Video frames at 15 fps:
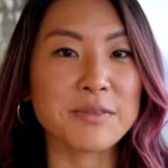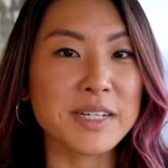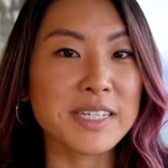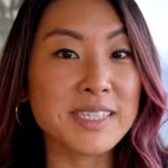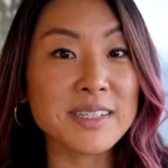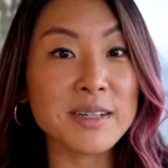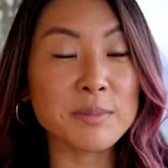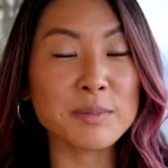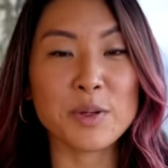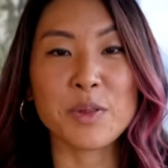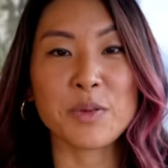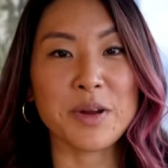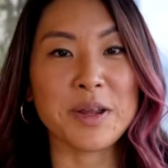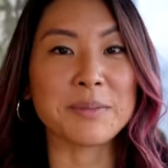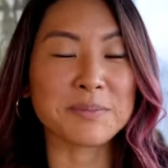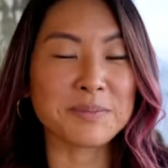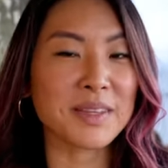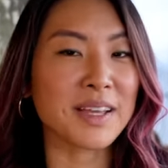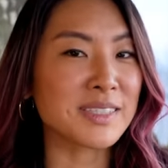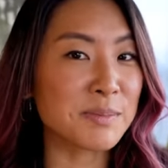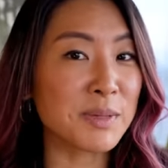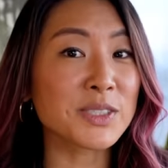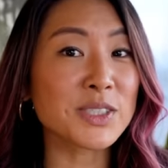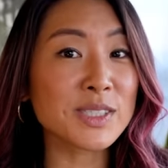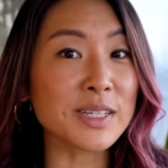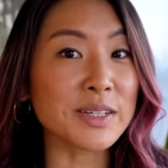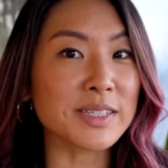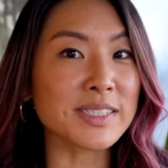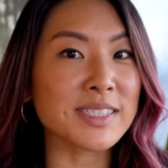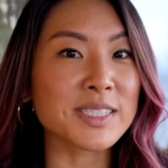reason number three. As much as
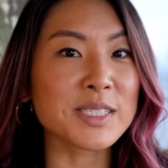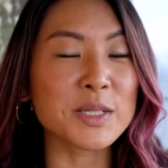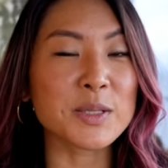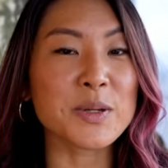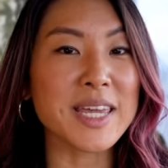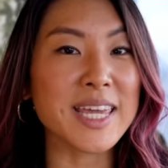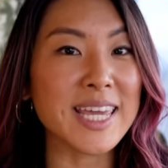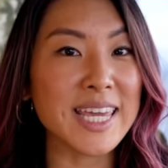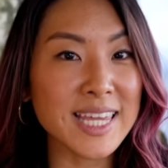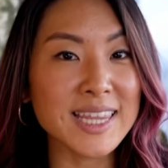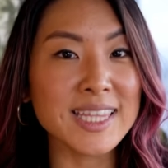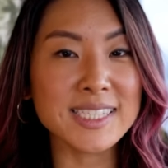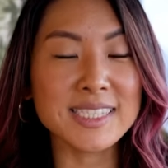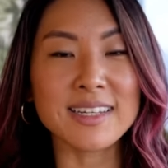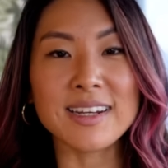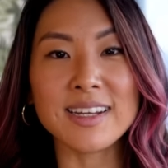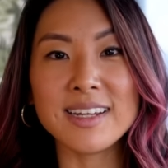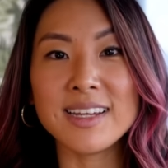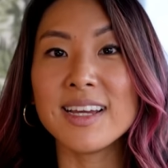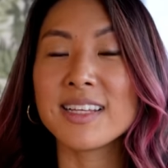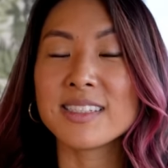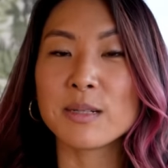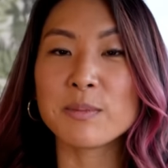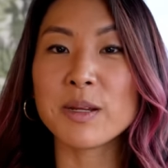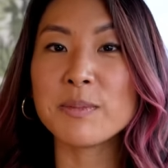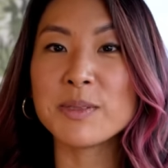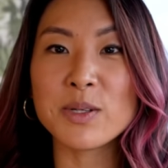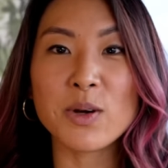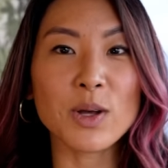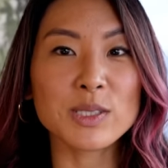there is to do in the city,
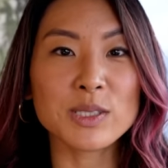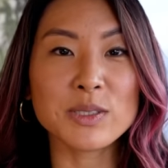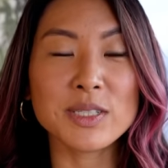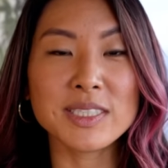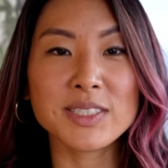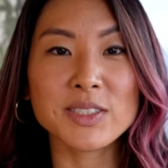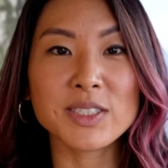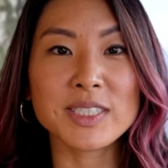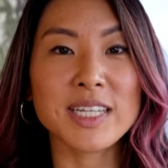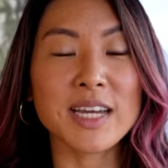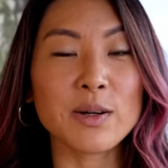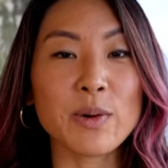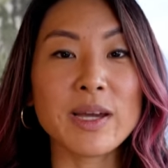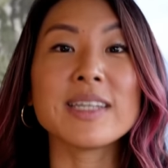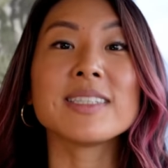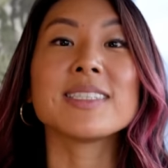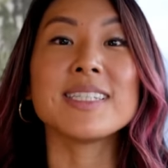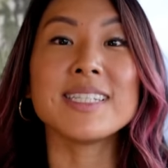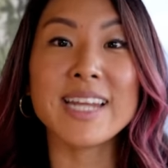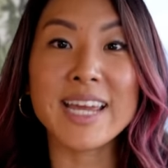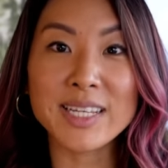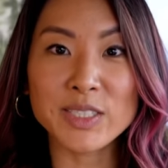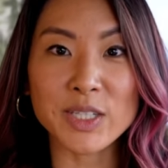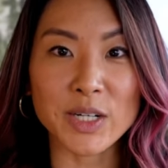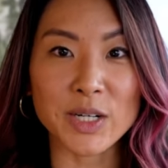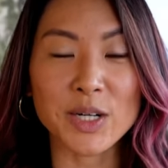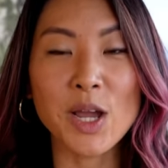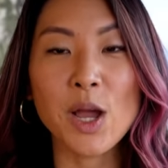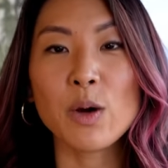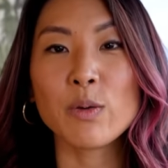sometimes you also need to just get away into
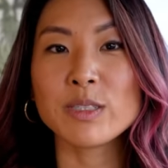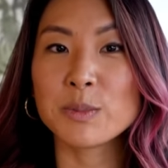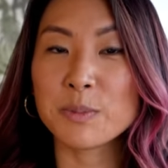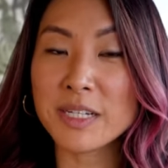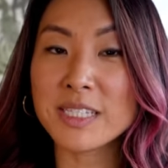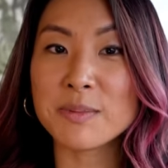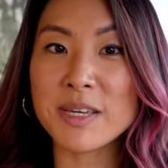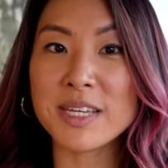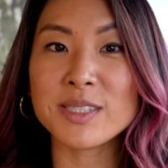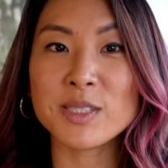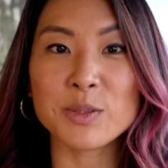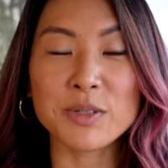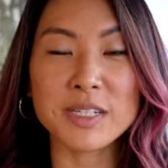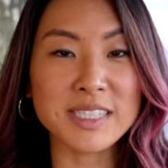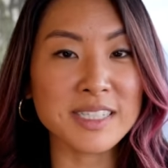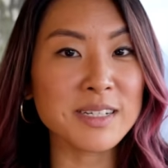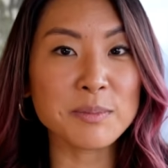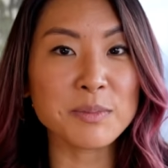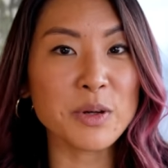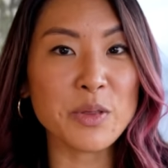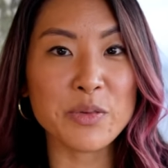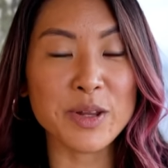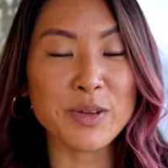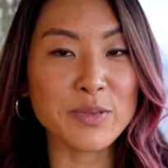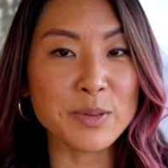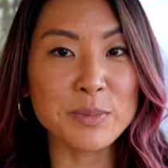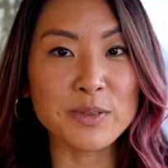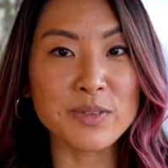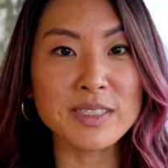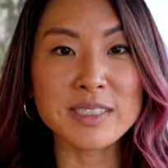nature, which brings me to reason number three for
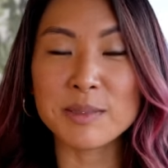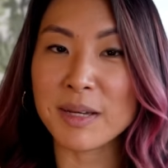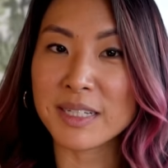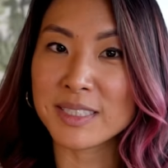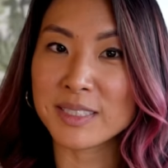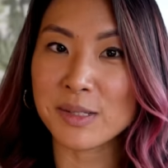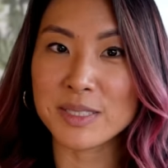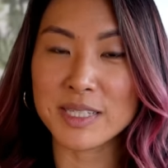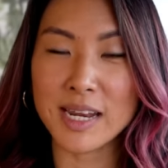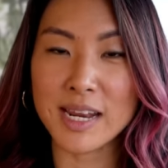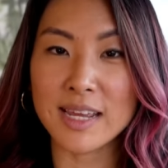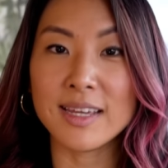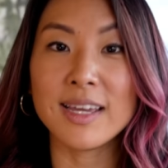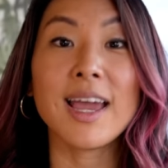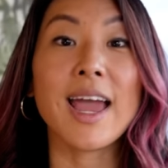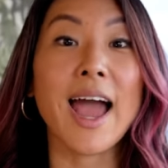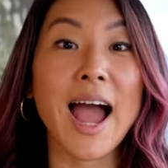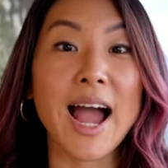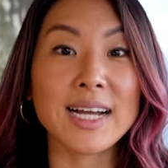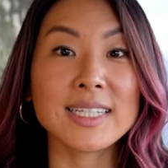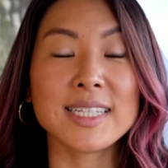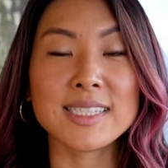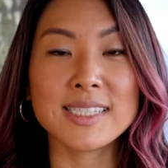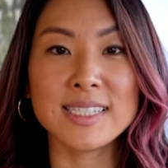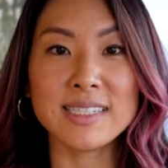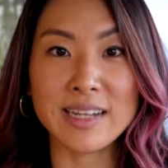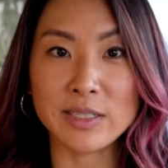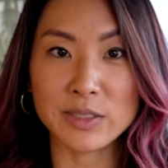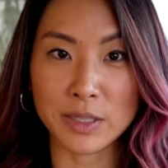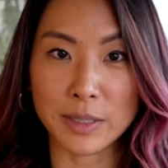moving to Mexico City, access to
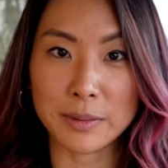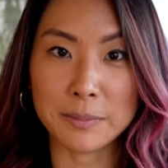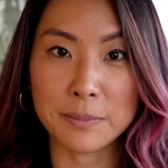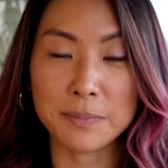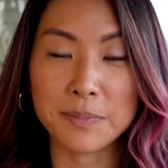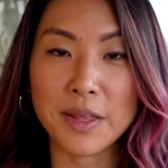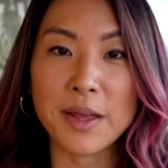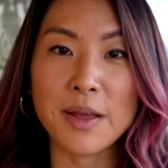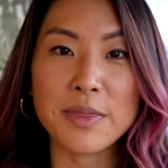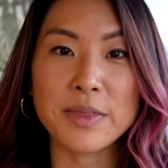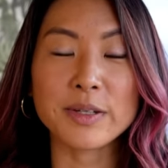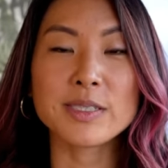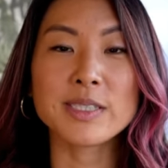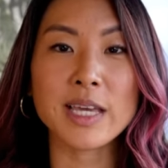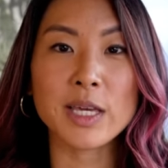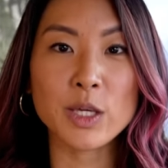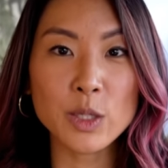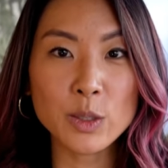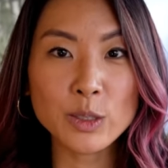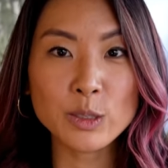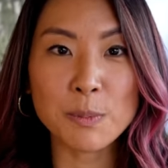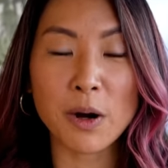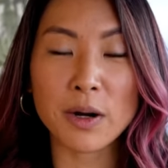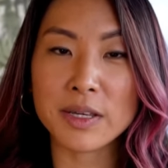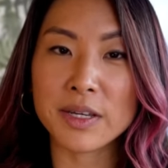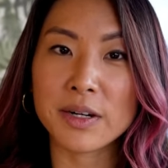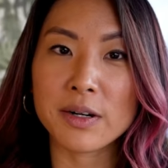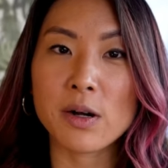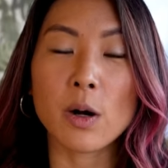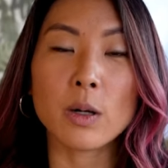nature. There is a huge park
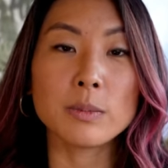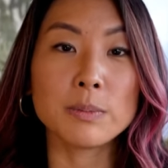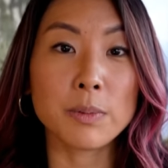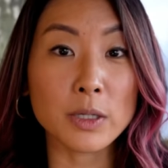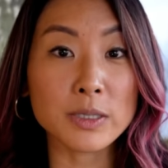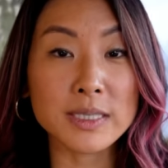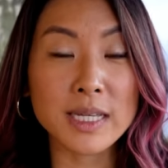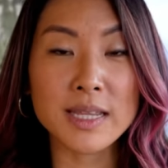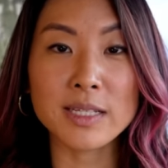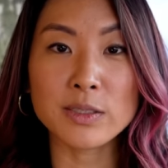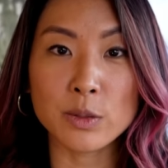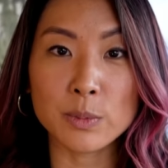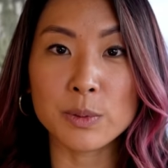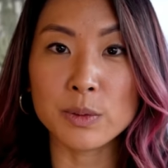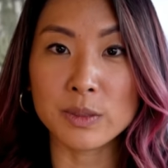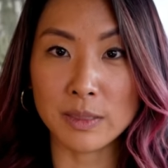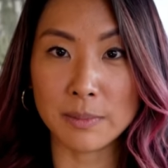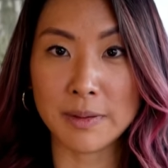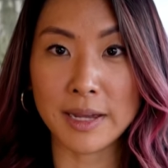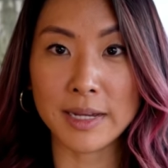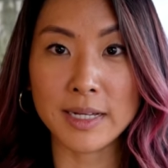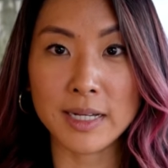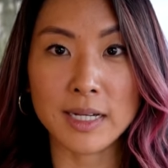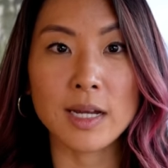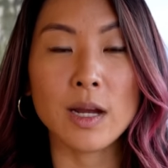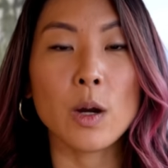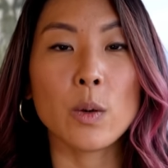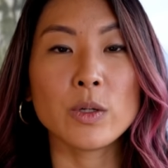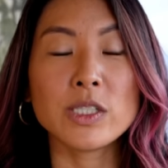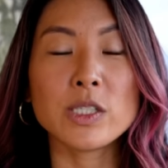here called Bosque de Chapultepec,
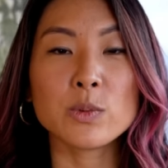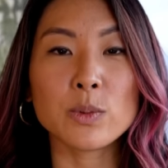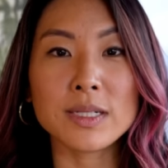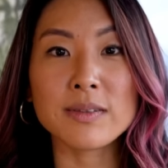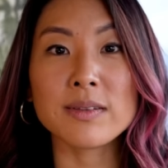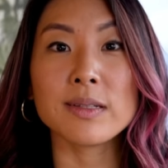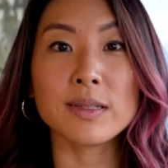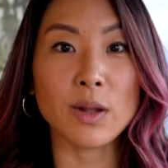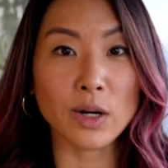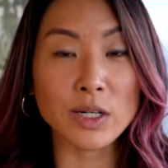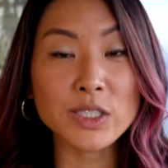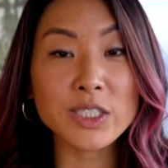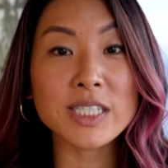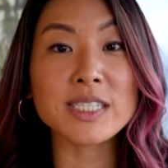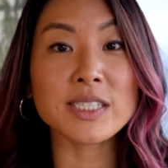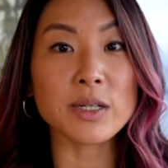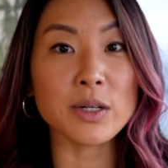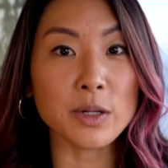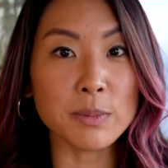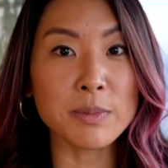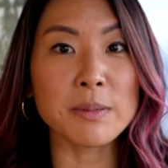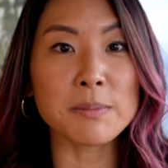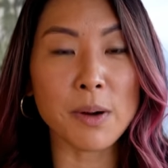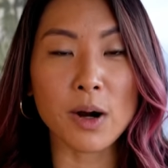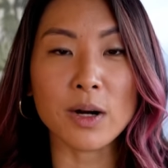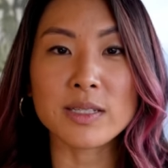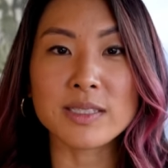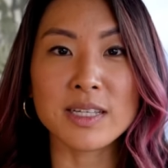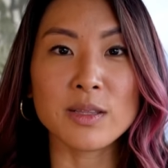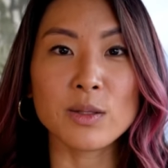which is one of the largest urban
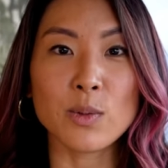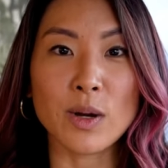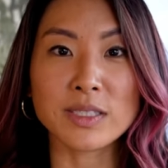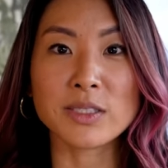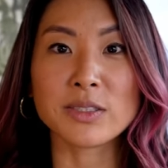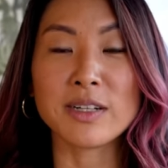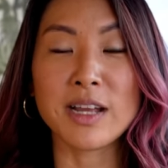parks in the Western